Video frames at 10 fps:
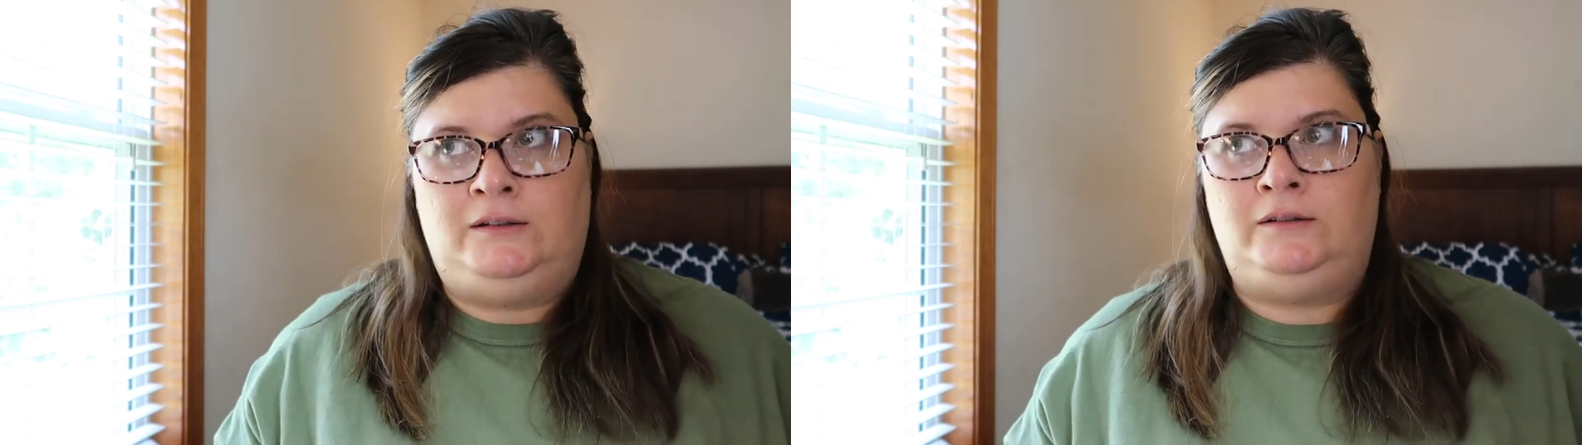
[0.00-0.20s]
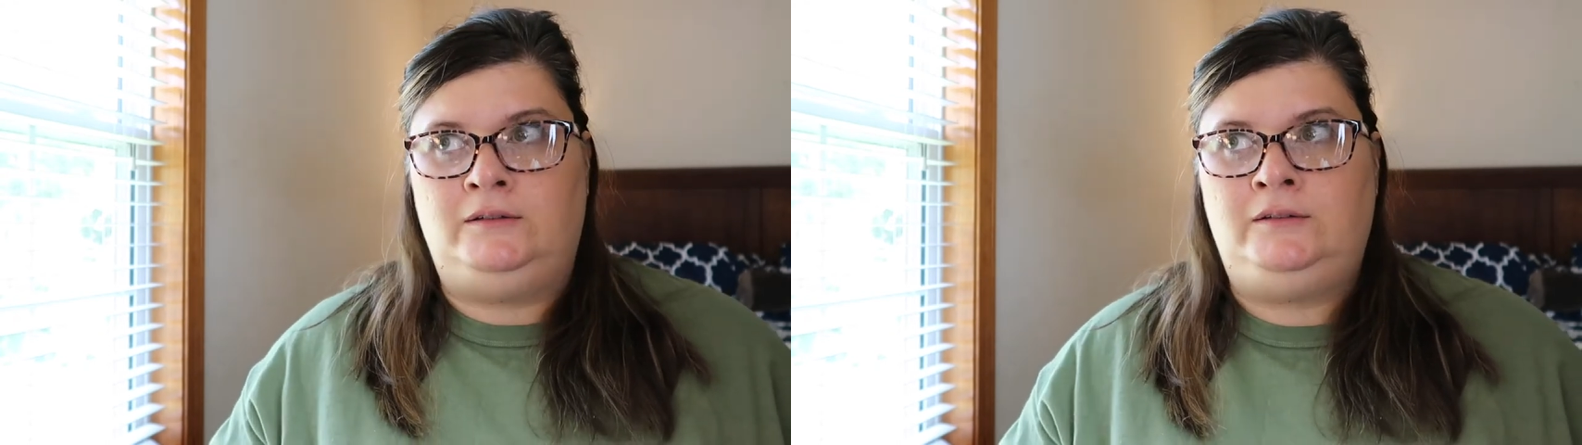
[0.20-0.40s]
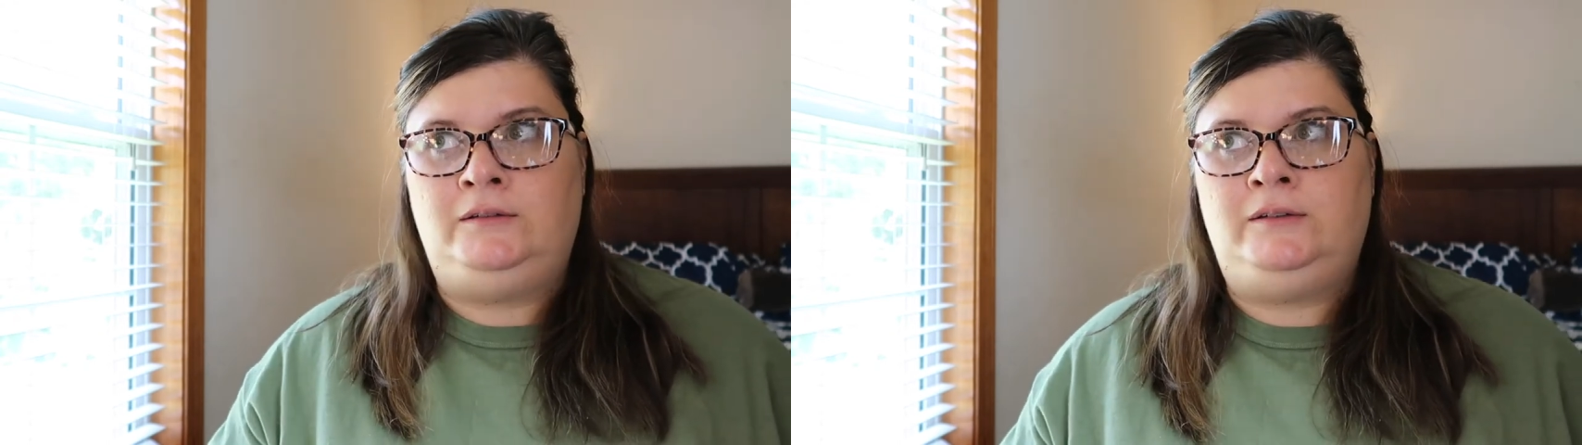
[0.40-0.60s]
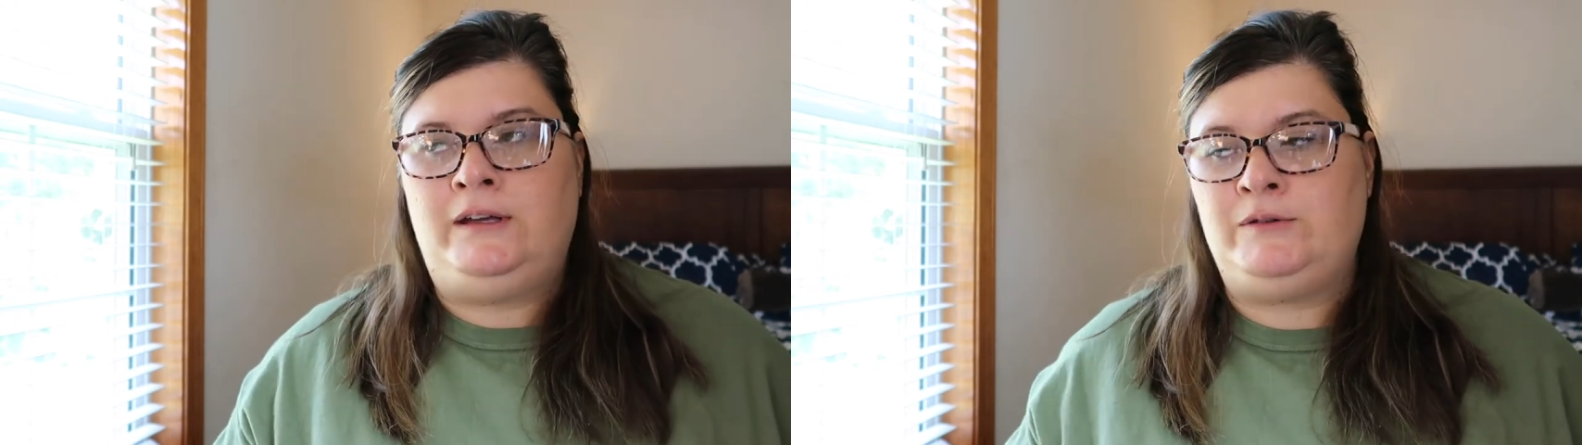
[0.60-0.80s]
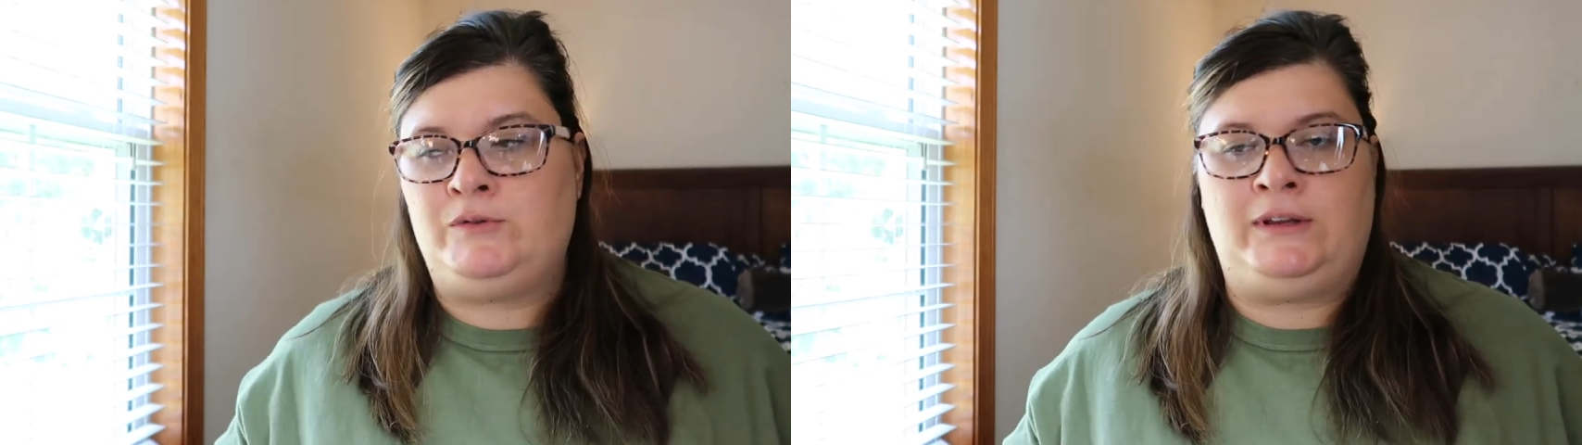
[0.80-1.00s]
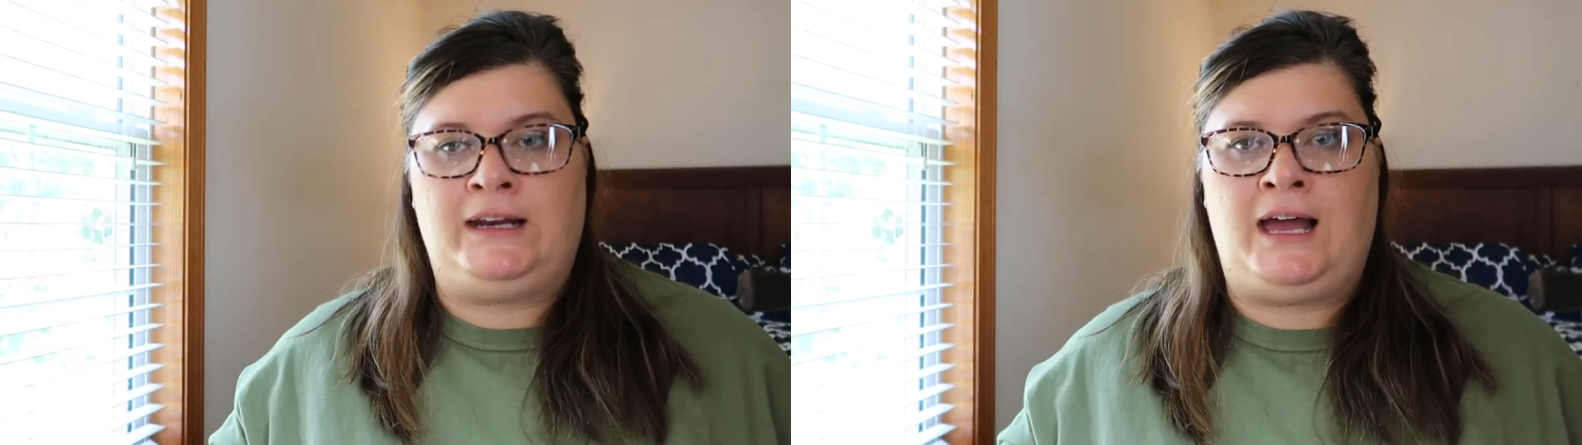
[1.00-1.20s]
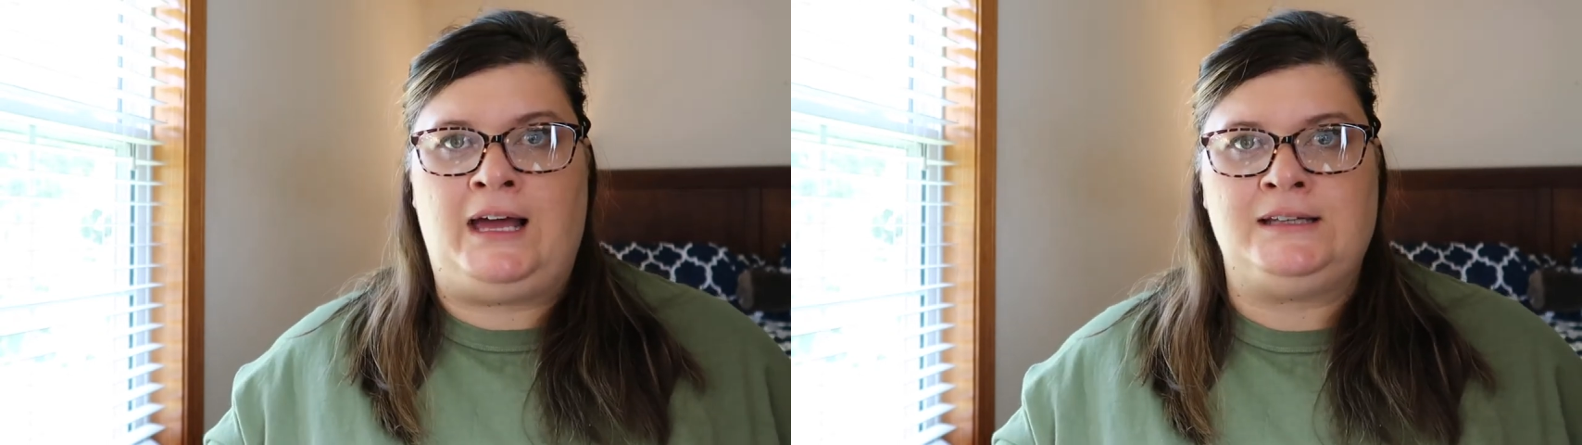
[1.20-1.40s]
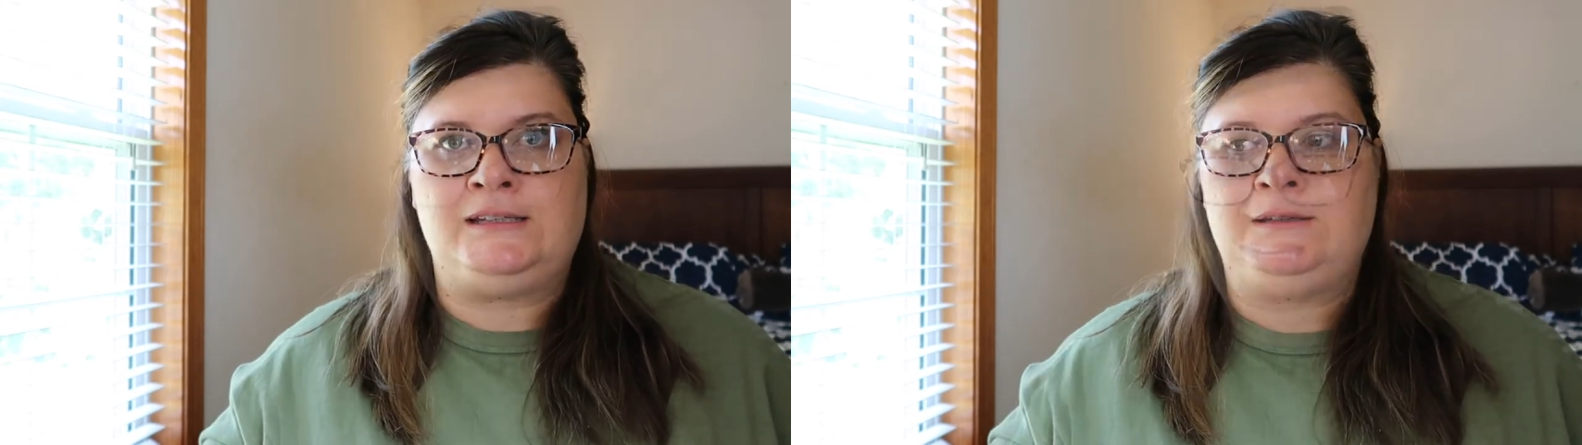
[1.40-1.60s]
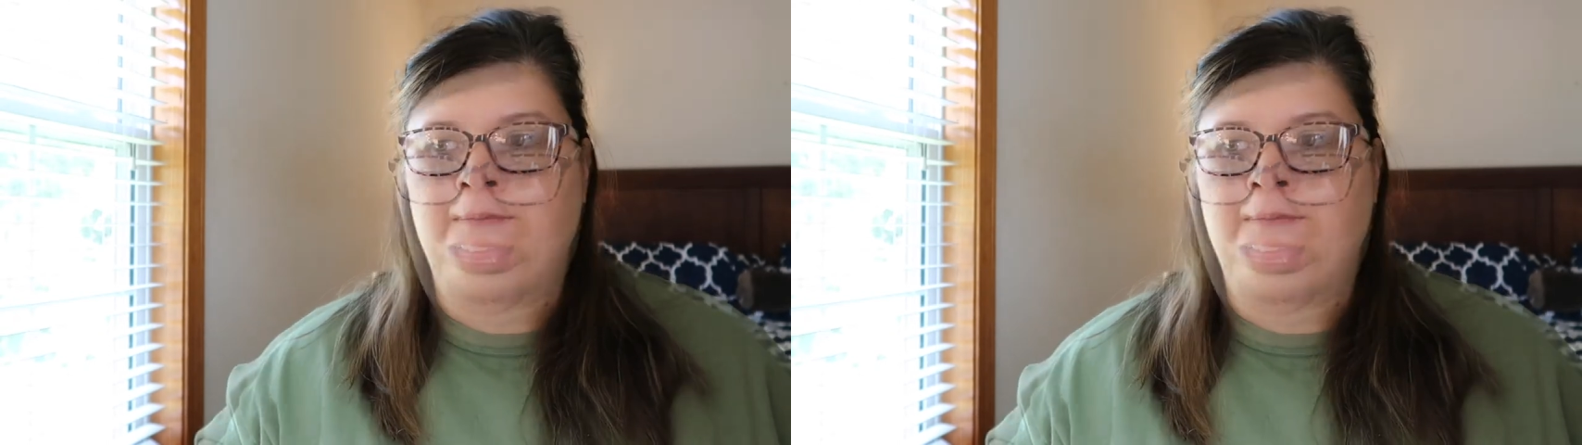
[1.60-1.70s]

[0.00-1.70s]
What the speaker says: It was really nice.